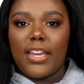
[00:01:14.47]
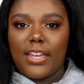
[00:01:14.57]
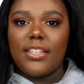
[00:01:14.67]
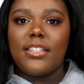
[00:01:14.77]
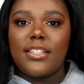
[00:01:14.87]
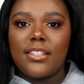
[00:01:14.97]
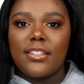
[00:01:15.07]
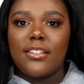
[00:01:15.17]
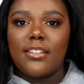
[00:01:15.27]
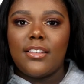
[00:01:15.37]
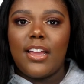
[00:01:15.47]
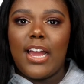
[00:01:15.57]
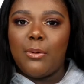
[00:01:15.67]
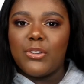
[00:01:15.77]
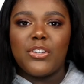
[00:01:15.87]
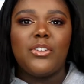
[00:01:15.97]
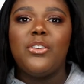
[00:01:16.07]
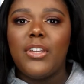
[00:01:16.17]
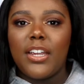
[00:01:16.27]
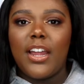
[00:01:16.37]
Yes, how was your
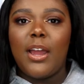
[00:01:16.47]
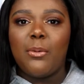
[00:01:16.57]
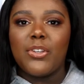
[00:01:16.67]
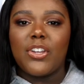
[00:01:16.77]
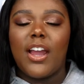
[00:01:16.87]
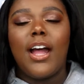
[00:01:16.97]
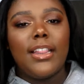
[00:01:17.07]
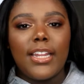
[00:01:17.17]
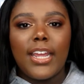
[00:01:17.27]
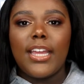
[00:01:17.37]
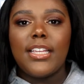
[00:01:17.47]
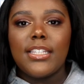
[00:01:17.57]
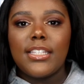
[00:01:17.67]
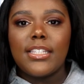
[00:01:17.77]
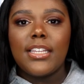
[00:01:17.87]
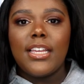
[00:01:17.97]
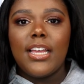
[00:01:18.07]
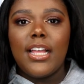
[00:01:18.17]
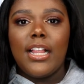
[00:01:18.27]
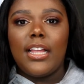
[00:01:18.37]
new year? How was your holidays?
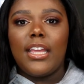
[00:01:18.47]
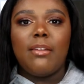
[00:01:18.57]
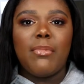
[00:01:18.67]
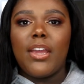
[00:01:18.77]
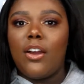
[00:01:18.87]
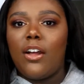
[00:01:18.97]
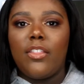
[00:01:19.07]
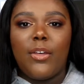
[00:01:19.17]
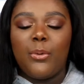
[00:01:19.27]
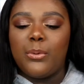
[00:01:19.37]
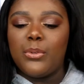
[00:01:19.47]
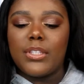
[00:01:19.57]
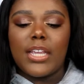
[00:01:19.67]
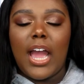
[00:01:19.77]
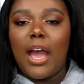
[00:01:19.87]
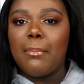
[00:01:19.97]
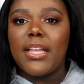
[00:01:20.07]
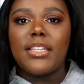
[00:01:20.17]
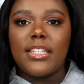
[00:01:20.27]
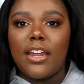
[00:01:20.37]
Give me all those
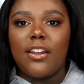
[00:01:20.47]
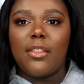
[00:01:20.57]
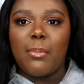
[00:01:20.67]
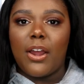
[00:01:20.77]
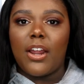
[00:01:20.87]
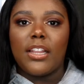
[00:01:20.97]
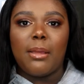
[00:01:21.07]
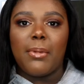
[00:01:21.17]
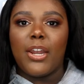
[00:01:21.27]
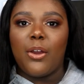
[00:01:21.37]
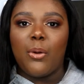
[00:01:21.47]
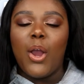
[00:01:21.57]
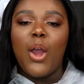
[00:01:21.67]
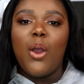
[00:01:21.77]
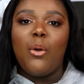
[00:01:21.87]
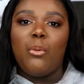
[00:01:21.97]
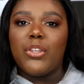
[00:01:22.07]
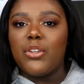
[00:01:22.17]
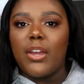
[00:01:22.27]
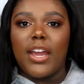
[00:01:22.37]
comments down in the bar and let me know
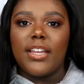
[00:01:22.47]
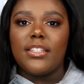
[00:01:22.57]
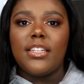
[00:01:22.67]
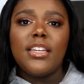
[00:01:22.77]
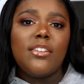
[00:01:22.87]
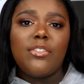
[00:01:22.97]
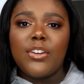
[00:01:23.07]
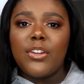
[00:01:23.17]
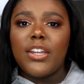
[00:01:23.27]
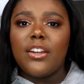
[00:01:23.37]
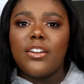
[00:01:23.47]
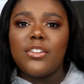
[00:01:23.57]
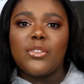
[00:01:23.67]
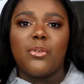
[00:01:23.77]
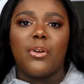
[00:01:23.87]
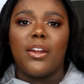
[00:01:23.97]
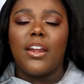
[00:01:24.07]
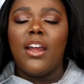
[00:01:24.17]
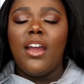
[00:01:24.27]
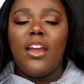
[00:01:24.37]
what you guys did for New Year's
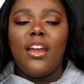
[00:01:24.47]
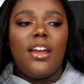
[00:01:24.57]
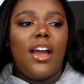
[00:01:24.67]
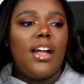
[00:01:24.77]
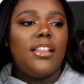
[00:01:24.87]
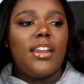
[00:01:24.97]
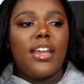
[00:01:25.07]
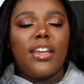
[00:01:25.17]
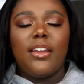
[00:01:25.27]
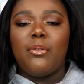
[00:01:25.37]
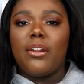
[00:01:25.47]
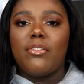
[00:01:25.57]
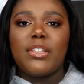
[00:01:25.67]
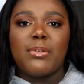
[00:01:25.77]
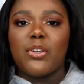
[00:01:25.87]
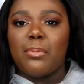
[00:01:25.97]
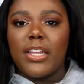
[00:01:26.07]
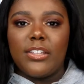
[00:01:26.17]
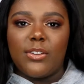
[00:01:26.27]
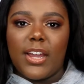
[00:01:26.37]
or holiday, whatever special
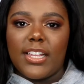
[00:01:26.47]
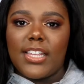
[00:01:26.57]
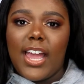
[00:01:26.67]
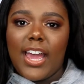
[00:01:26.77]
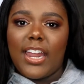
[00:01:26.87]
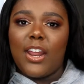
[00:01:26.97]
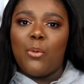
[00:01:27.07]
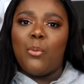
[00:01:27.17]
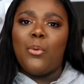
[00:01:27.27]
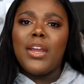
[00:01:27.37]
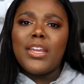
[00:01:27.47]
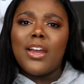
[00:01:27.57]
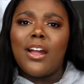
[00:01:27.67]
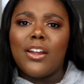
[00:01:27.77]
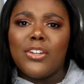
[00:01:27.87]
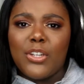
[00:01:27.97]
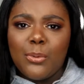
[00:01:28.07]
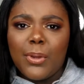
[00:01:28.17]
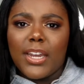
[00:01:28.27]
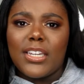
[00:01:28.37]
plans you guys had, and what y'all are
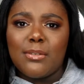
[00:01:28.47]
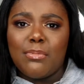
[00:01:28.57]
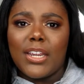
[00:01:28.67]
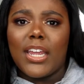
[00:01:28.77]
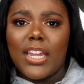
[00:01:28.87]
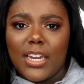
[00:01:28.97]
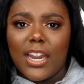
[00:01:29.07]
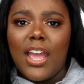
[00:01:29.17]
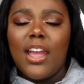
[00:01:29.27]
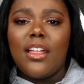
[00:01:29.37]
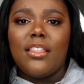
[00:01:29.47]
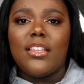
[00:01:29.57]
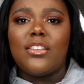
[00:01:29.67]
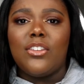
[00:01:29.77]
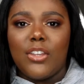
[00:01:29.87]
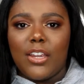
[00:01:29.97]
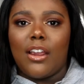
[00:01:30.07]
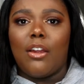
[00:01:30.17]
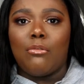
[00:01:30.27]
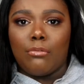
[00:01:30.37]
doing to bring in this new
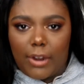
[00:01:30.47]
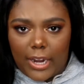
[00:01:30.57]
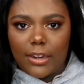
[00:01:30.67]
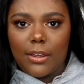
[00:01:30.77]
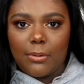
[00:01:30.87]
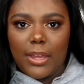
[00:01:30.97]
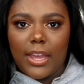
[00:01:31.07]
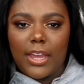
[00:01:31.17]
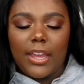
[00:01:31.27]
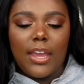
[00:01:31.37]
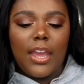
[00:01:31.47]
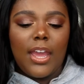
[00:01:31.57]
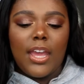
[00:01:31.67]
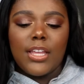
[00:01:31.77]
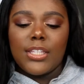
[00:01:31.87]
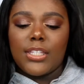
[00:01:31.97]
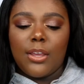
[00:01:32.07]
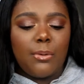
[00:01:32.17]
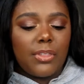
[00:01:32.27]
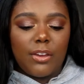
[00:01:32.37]
year right, okay?
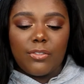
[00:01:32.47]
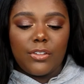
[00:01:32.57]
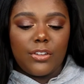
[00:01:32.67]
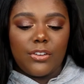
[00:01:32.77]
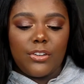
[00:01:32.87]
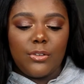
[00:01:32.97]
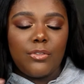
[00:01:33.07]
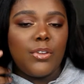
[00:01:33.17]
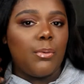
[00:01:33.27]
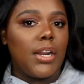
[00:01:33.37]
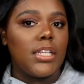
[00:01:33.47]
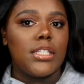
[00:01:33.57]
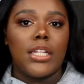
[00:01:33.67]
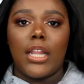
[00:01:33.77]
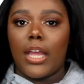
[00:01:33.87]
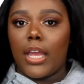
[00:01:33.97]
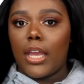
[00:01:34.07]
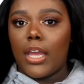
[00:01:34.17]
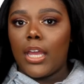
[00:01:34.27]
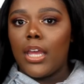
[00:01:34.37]
So without further ado, if you want to
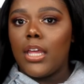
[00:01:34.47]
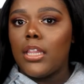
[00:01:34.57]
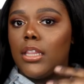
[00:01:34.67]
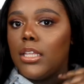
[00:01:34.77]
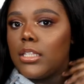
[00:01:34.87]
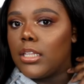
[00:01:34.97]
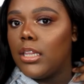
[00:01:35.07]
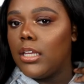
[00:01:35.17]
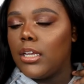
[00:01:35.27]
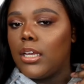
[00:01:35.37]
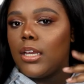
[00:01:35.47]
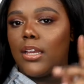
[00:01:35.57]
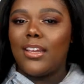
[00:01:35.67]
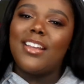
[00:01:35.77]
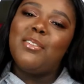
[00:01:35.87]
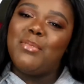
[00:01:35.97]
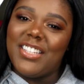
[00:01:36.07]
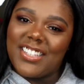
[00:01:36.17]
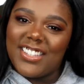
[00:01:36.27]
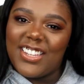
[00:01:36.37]
slay this look,
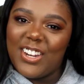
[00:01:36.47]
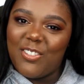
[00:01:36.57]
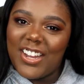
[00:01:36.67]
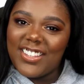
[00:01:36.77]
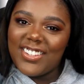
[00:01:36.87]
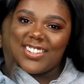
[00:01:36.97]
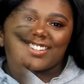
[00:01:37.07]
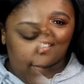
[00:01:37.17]
please continue to watch.